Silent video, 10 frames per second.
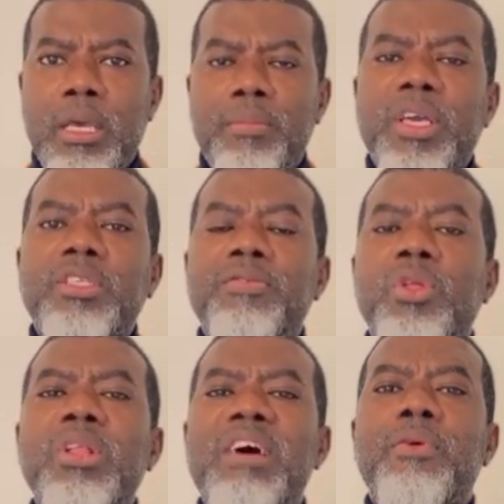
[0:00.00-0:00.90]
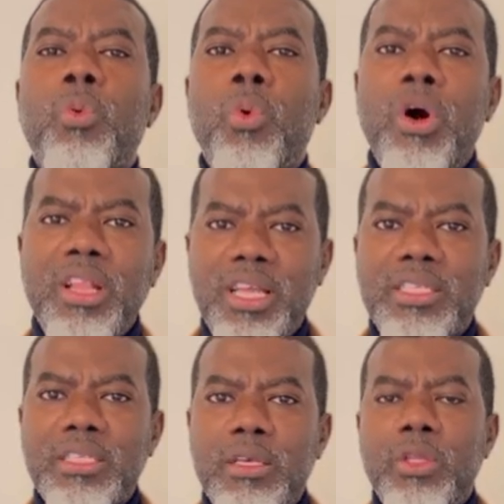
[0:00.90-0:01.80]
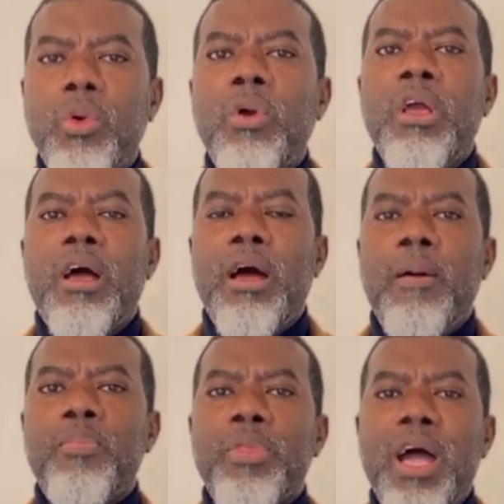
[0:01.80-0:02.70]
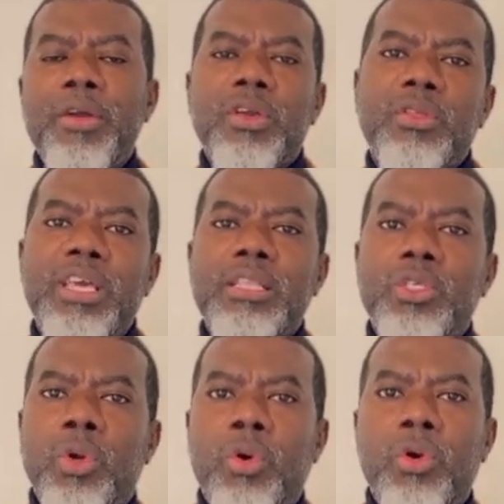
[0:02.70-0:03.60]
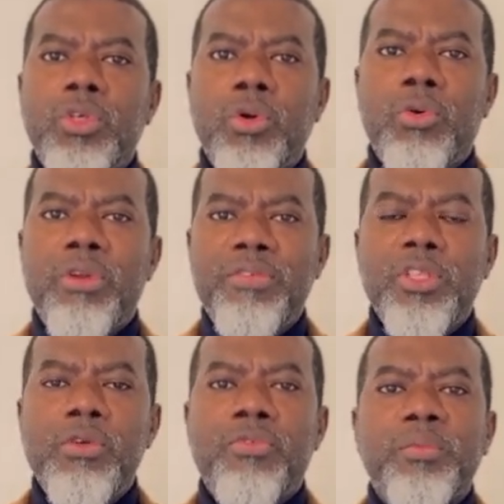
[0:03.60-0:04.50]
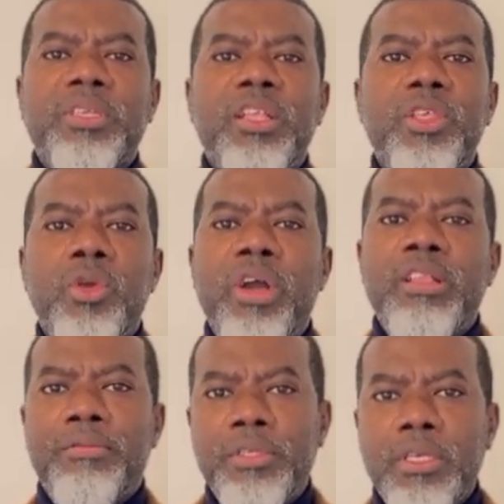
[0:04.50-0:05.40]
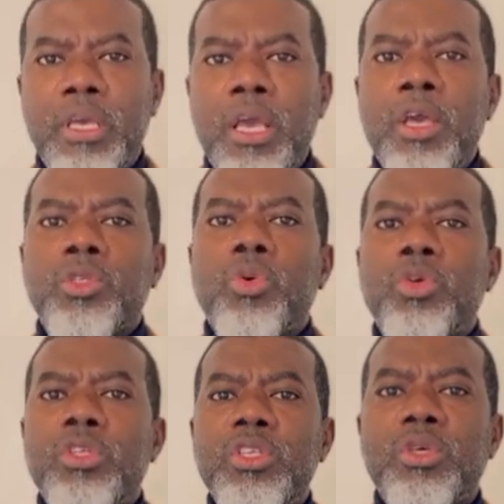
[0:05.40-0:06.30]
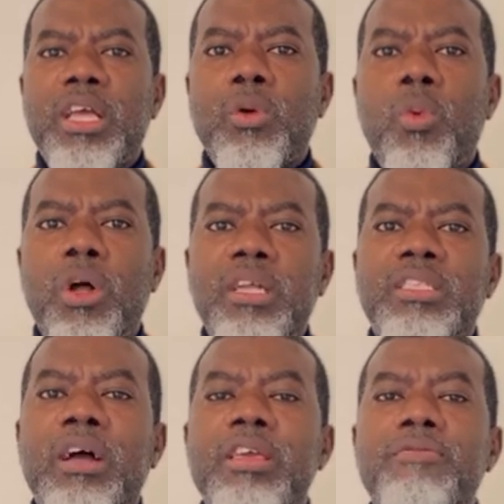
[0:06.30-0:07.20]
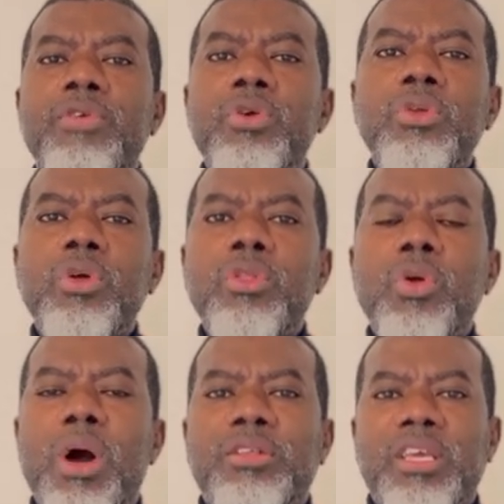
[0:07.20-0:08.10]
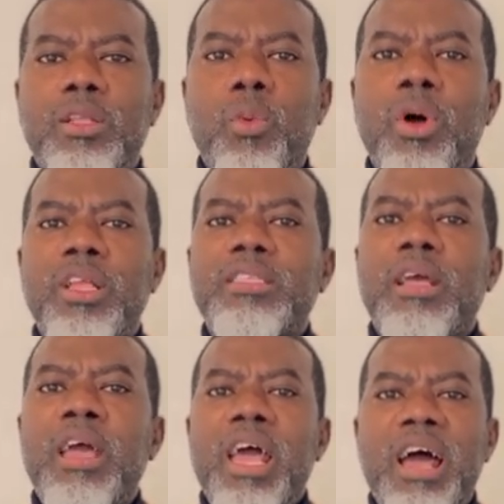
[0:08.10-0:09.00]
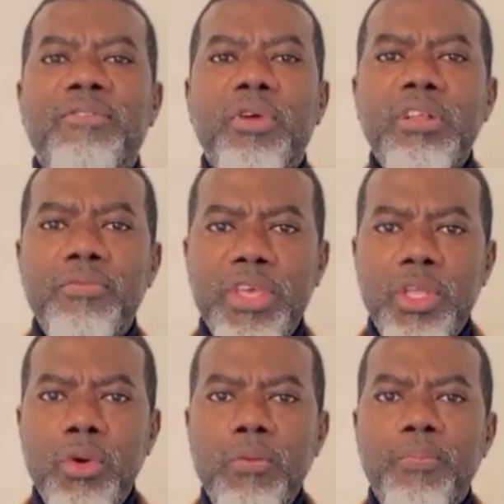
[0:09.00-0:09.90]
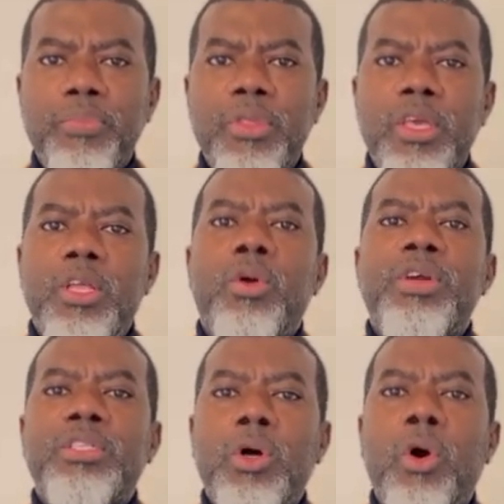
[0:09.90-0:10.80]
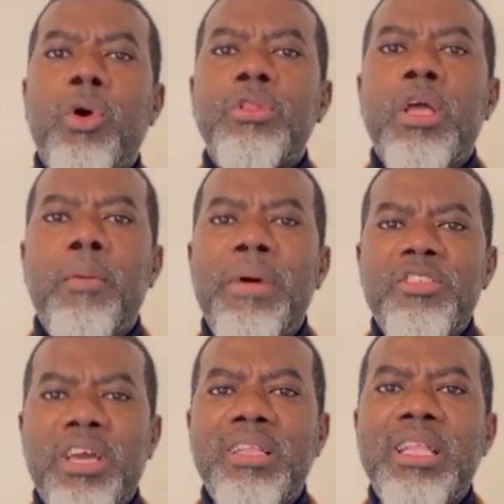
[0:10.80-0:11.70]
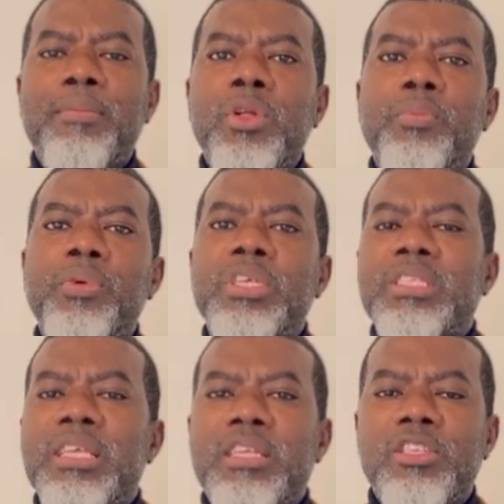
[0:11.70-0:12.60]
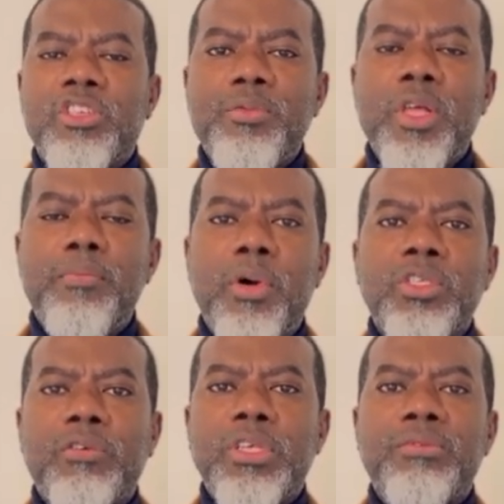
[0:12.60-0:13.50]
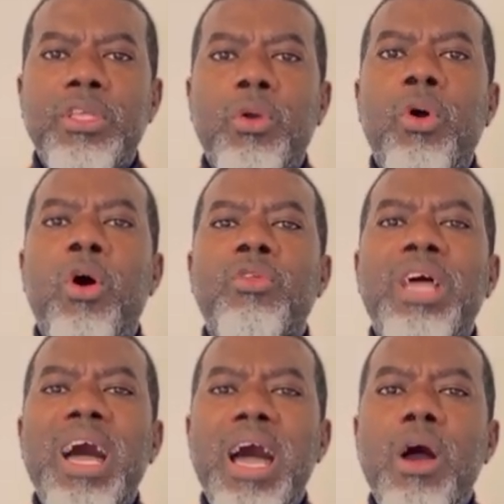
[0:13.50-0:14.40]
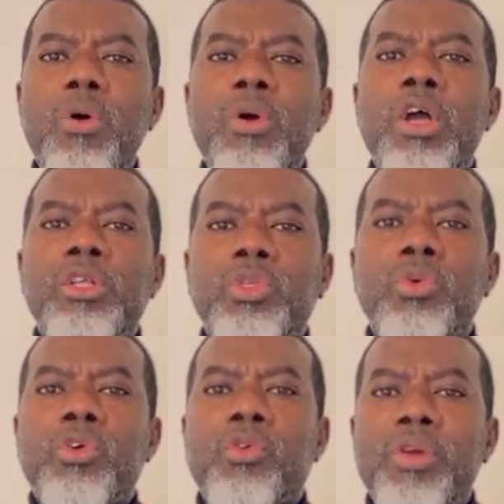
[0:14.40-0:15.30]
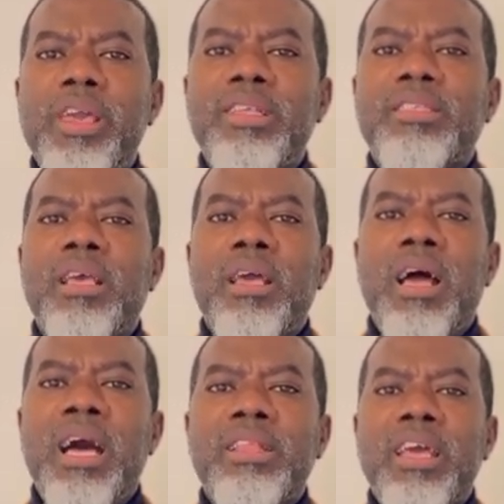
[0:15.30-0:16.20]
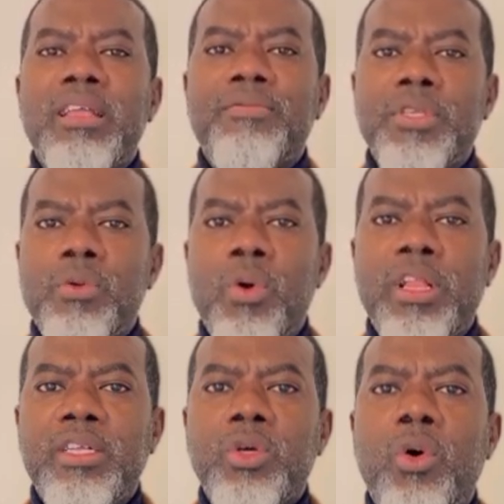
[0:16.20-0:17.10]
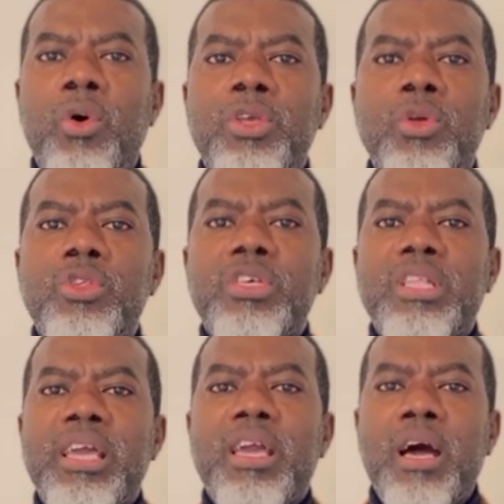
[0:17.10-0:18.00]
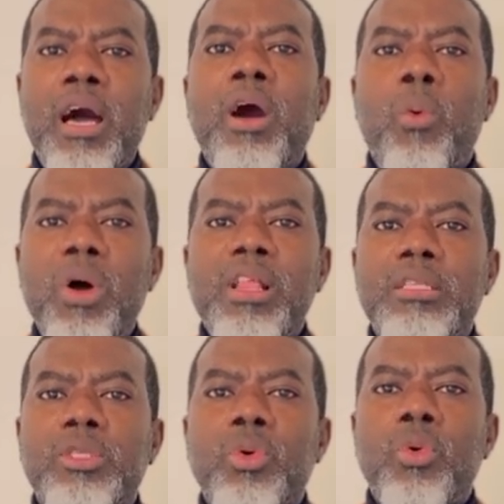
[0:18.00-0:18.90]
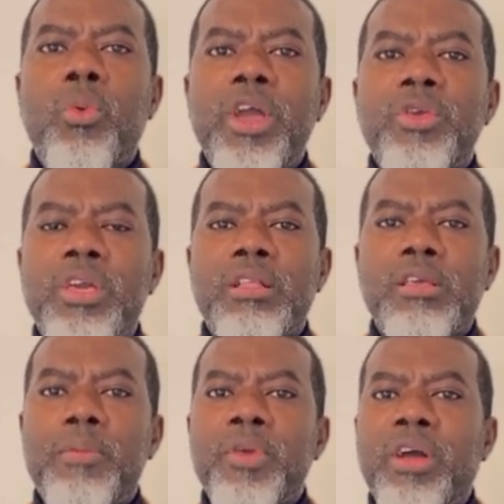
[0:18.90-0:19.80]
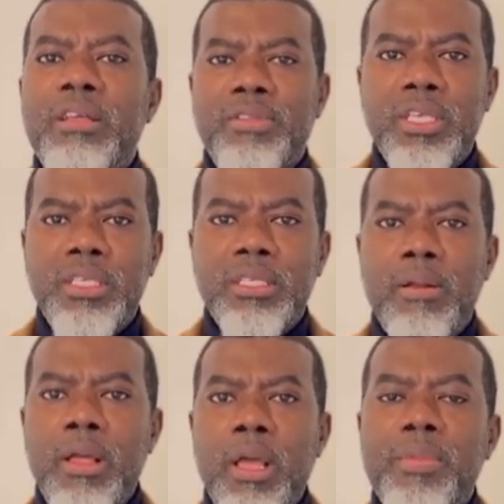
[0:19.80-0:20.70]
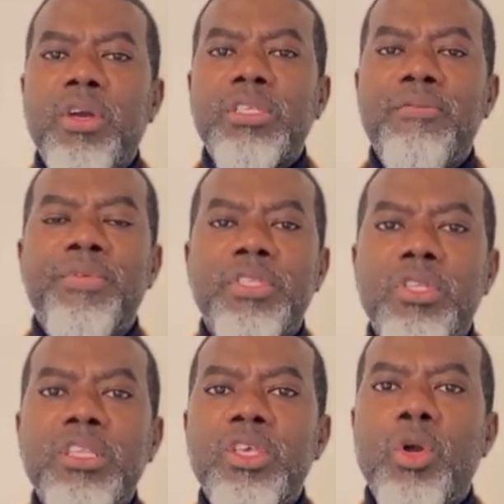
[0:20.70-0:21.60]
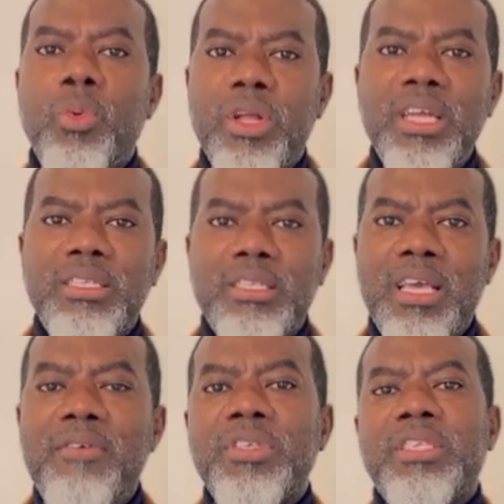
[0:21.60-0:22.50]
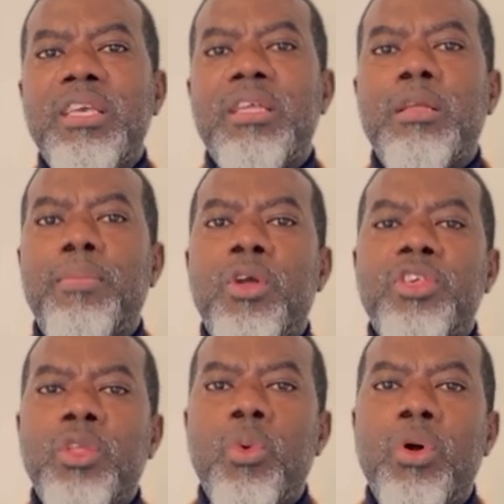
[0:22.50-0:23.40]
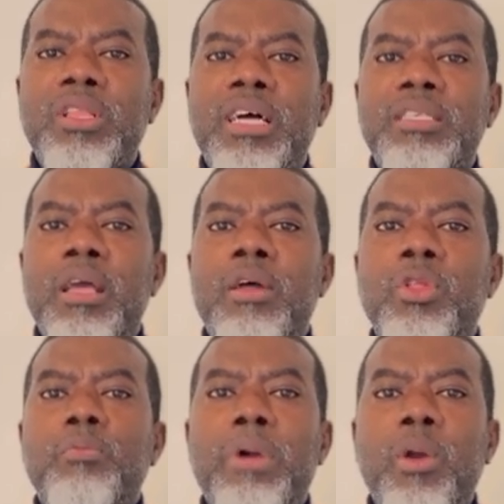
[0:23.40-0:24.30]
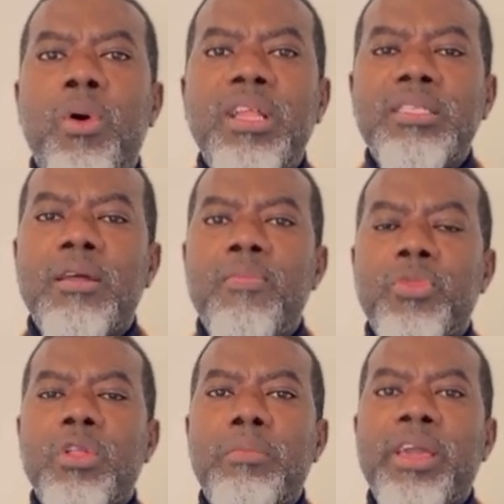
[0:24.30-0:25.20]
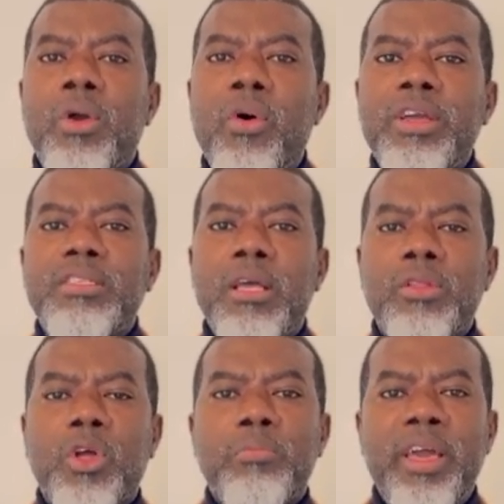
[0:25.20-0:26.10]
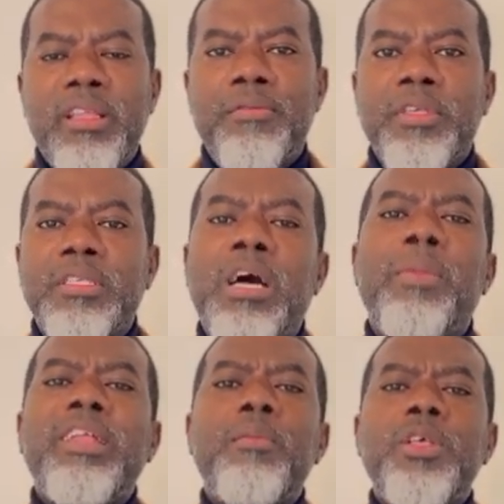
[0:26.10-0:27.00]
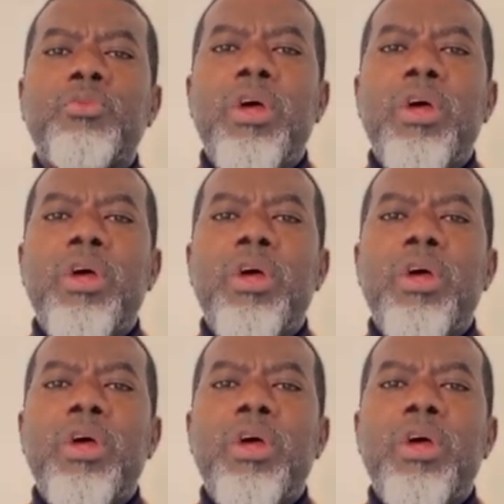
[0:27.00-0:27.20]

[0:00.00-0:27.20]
Because if you don't have a wallet, you know, how are you going to get your revenue from selling your NFT? So you need to get a wallet. Now, if you don't know how to get a wallet, I've done a video, you know, it's on my channel. I'm going to put it in the description box of this video on how to create an NFT wallet, or, you know, just like a wallet, so where you can keep your NFTs. Because if it's not in your wallet, they have a saying in the blockchain world that not my wallet, not my coins, not my NFTs. Now, my name is